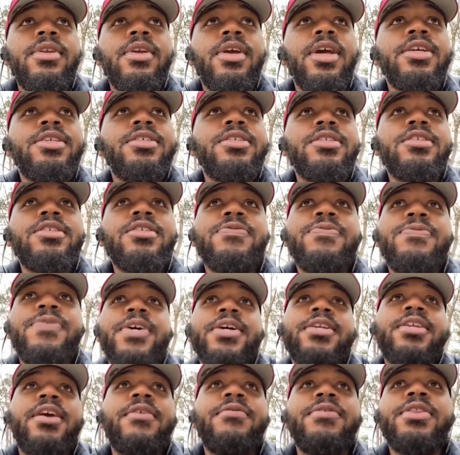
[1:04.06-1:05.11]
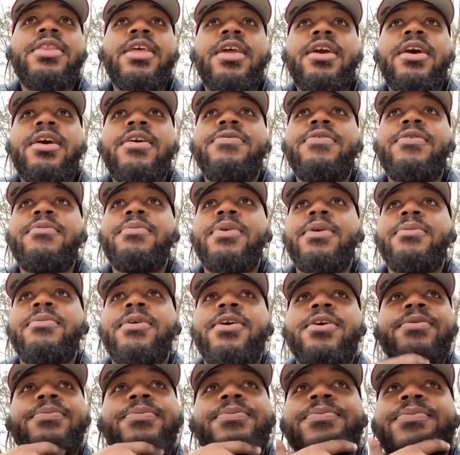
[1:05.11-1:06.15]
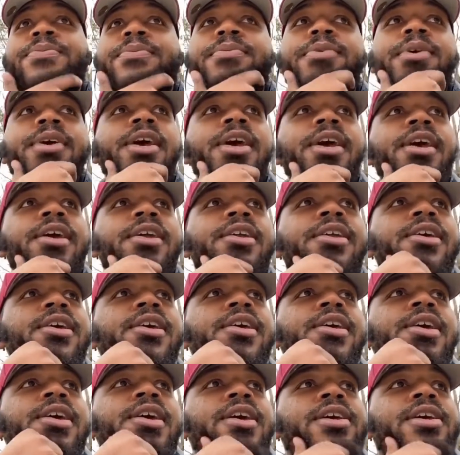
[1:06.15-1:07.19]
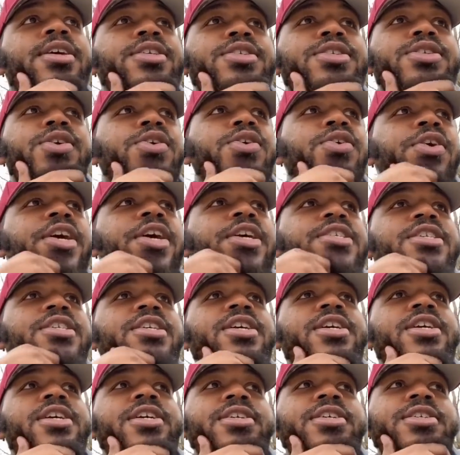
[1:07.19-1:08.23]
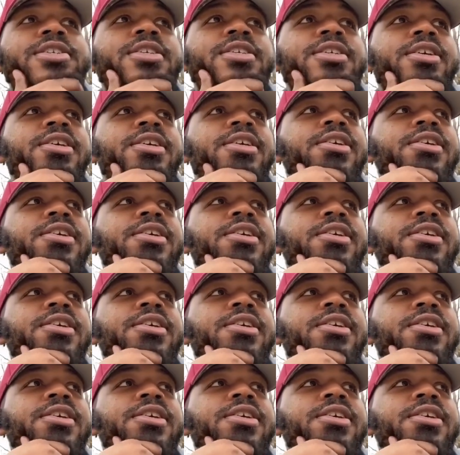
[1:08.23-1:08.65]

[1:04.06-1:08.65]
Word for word: that shit just fucked everything up for me, bro. And it's so crazy because,